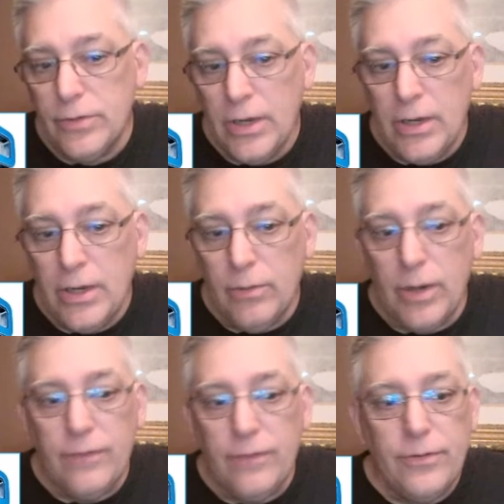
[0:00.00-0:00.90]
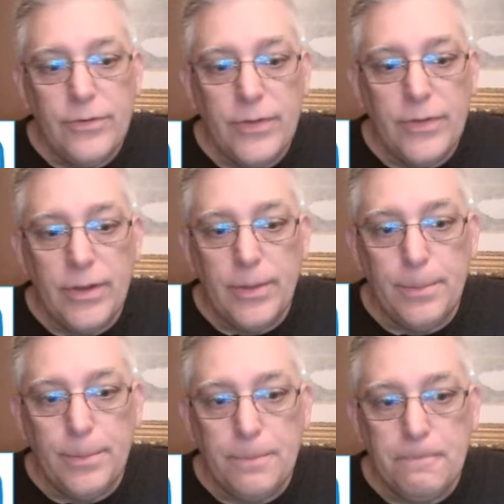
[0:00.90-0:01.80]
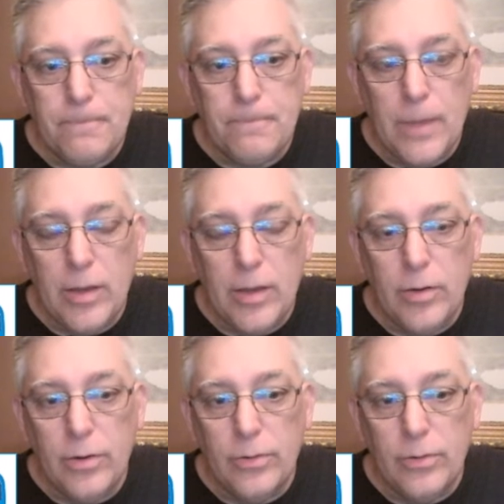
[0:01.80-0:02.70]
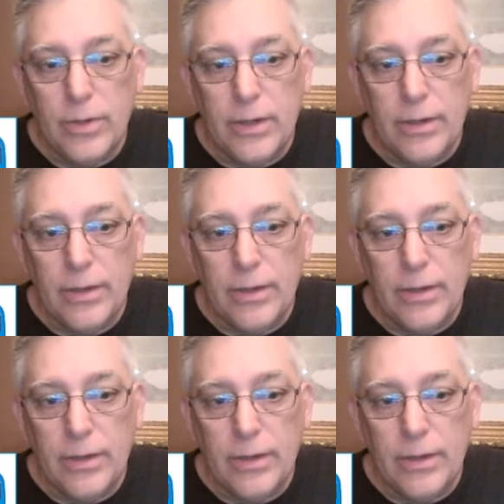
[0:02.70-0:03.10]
When I first, I was